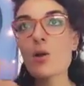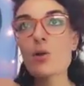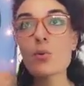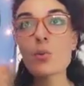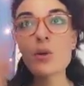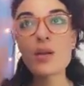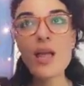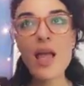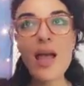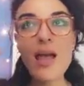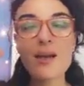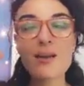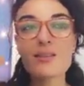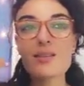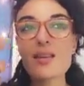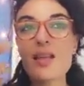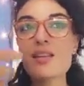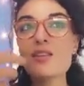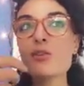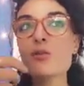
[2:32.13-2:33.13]

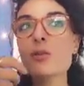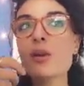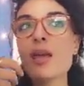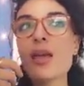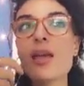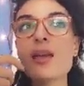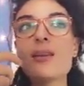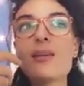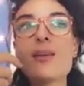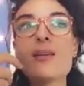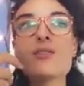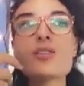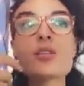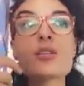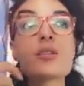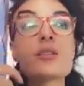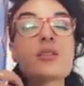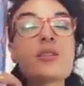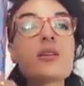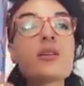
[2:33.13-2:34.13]
react and you can
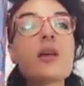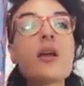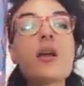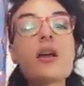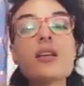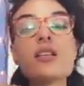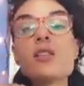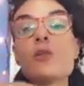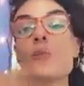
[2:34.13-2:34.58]
just uh,